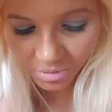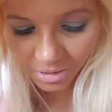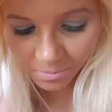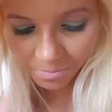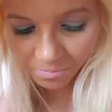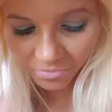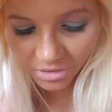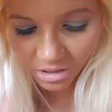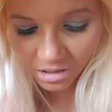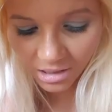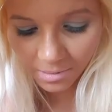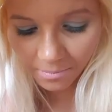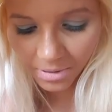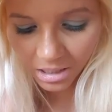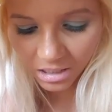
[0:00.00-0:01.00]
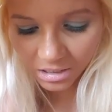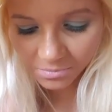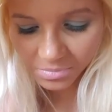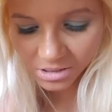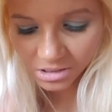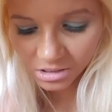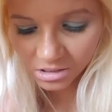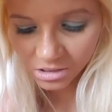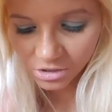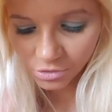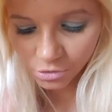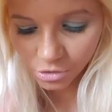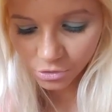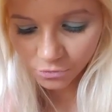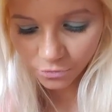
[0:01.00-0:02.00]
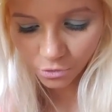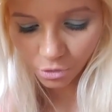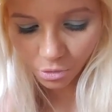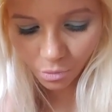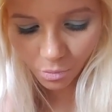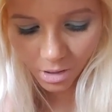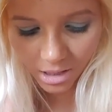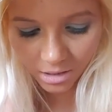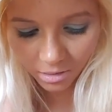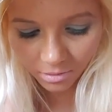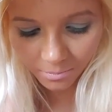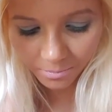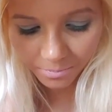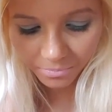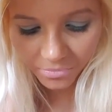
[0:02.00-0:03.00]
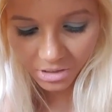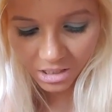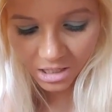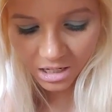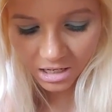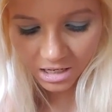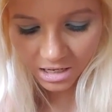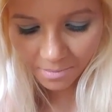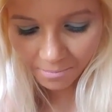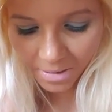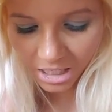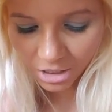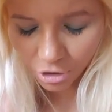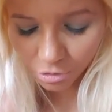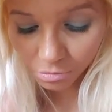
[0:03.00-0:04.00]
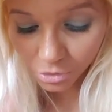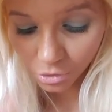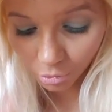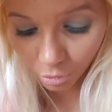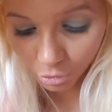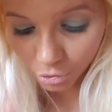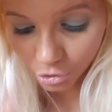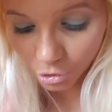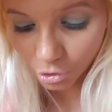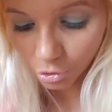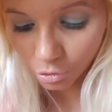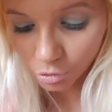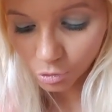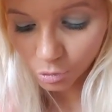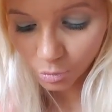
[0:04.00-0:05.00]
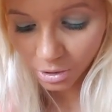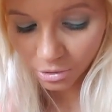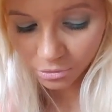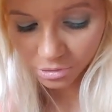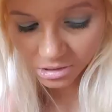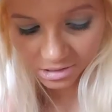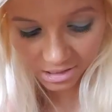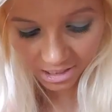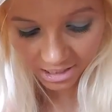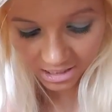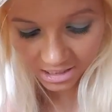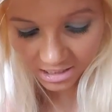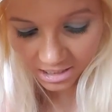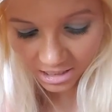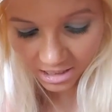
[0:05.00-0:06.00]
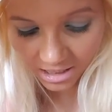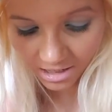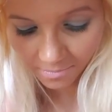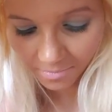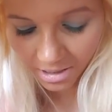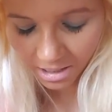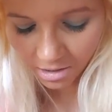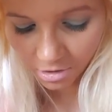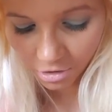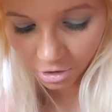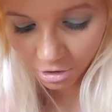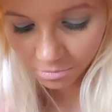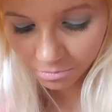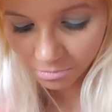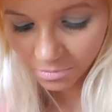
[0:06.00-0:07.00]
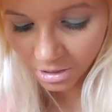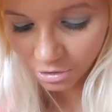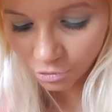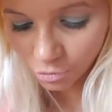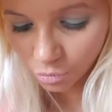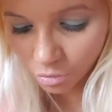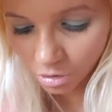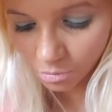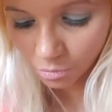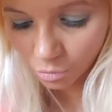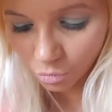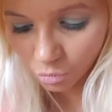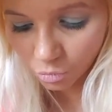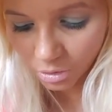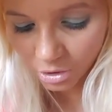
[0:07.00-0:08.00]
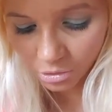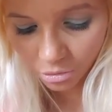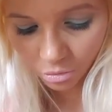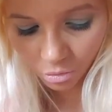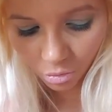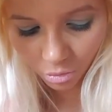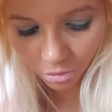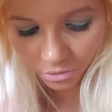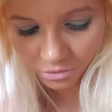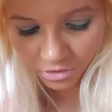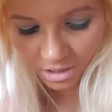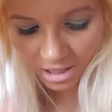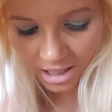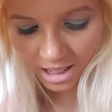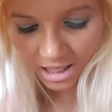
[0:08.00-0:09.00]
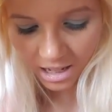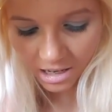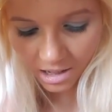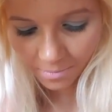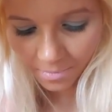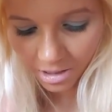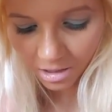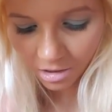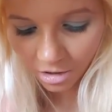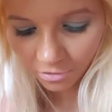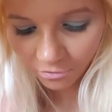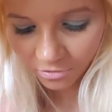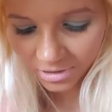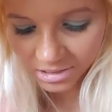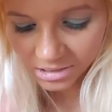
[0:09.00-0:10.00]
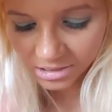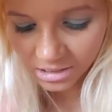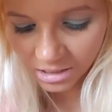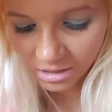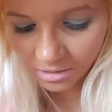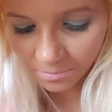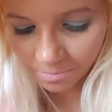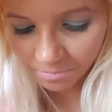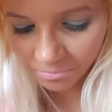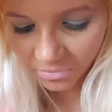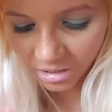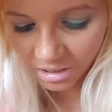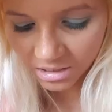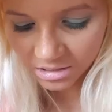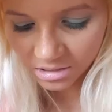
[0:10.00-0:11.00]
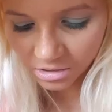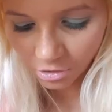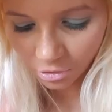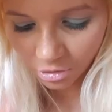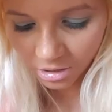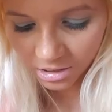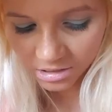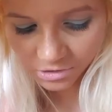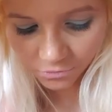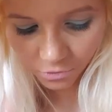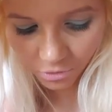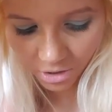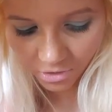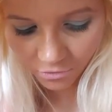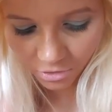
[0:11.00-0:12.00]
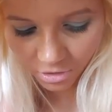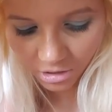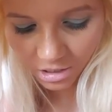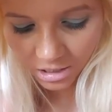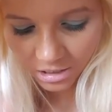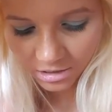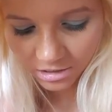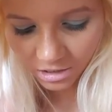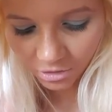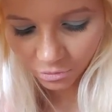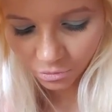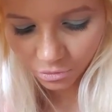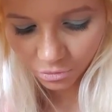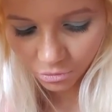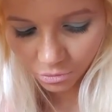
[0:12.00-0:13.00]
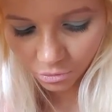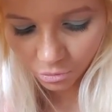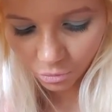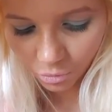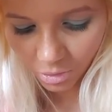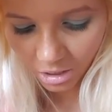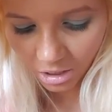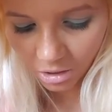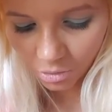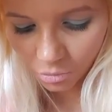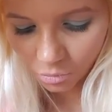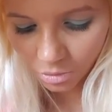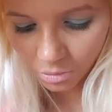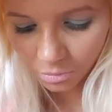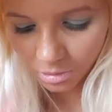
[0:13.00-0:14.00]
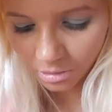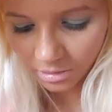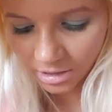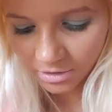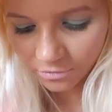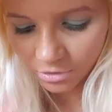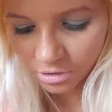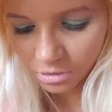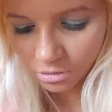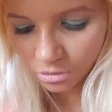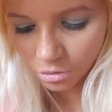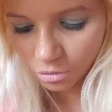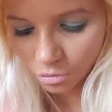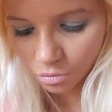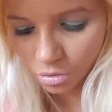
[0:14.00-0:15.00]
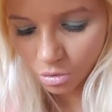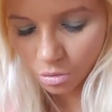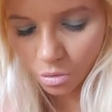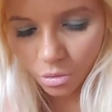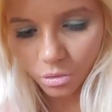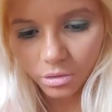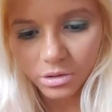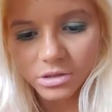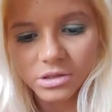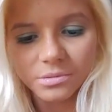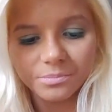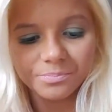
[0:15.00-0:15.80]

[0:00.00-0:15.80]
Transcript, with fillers: me. Let my lips kiss yours for a while. Let my arms hold you close when you're sad. Let my hug make you warm when you're cold. Let my love last as long as forever. That way we will never grow old.